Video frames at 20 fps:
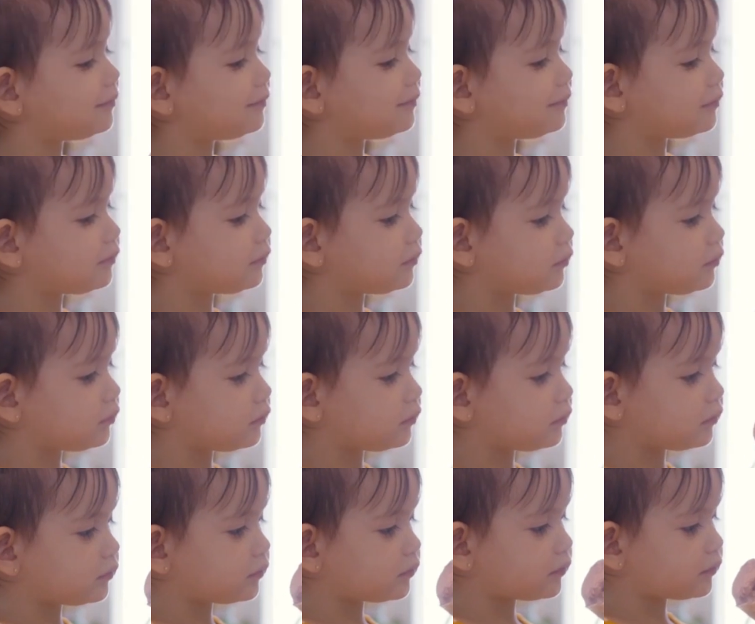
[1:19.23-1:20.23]
did
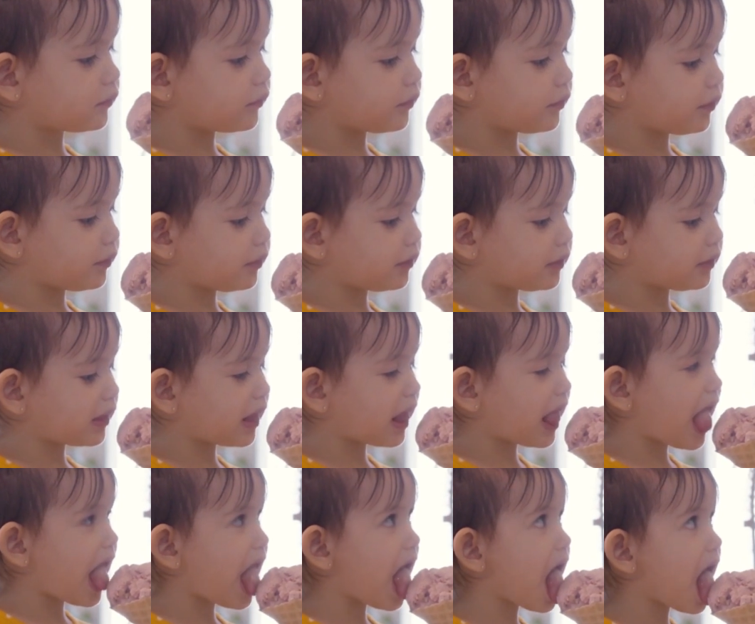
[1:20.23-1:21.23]
not work
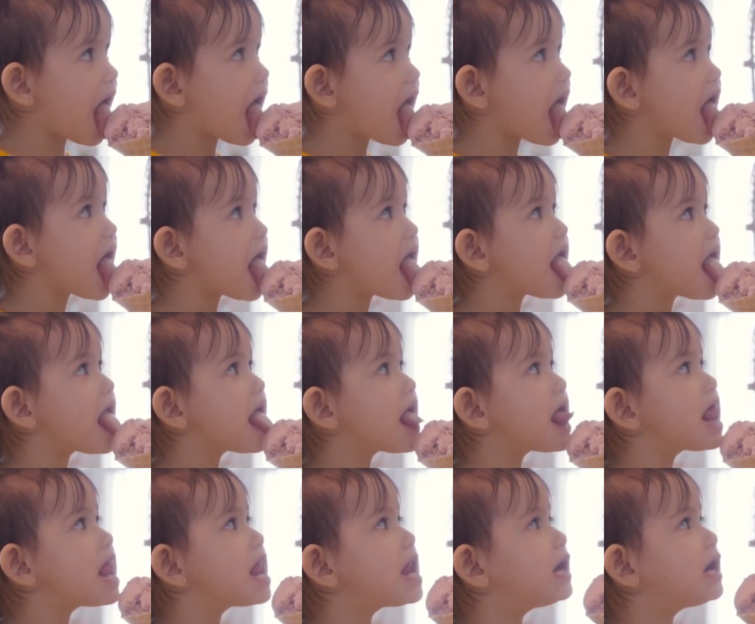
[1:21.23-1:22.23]
until
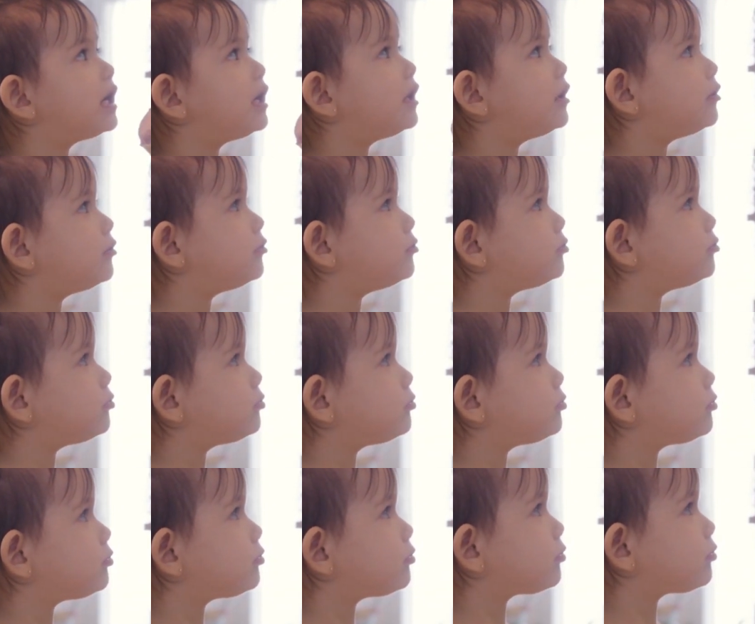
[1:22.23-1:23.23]
15 months
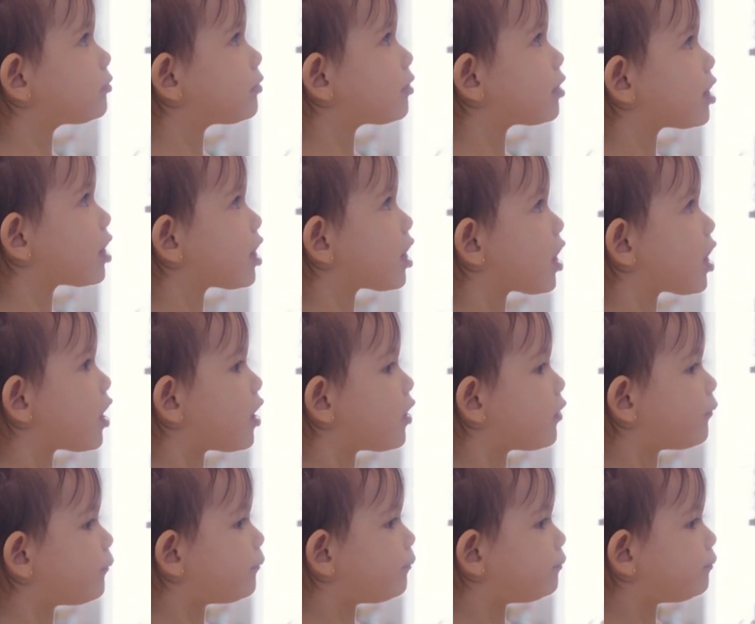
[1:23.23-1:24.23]
old, so
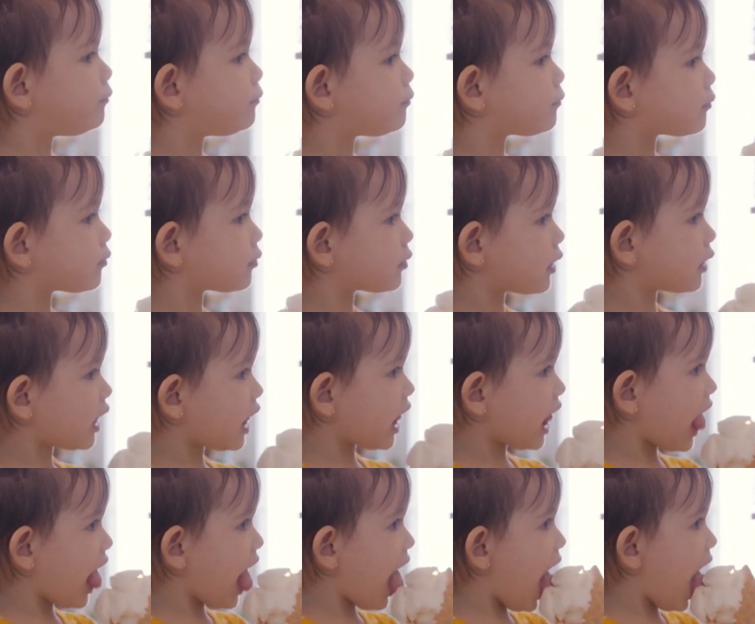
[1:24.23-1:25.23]
right before
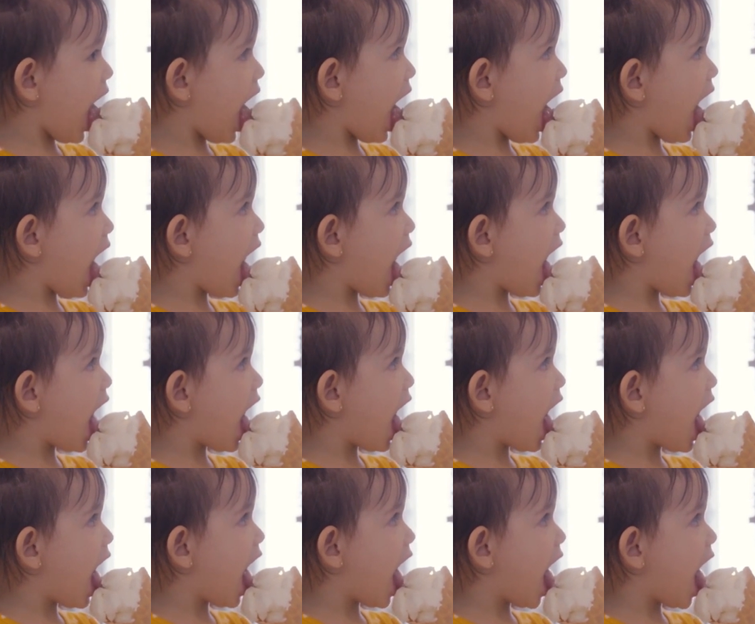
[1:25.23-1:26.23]
I gave birth,
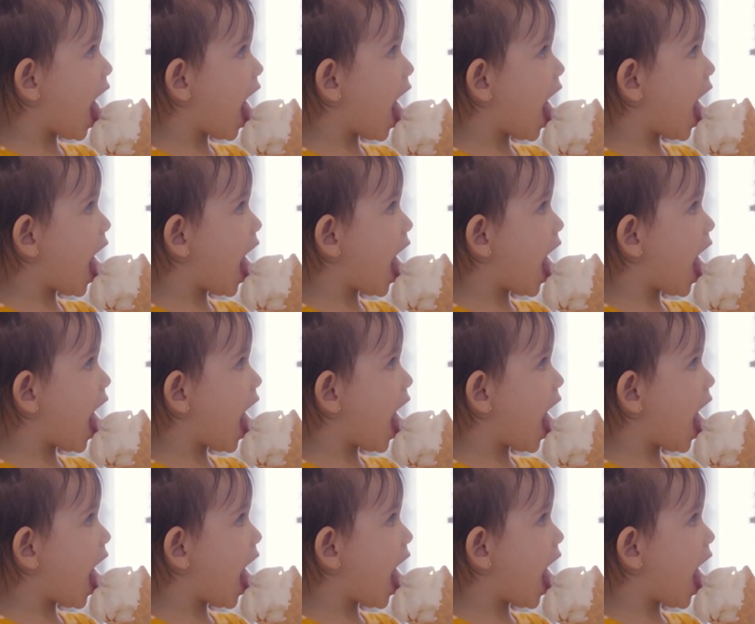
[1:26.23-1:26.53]
and that was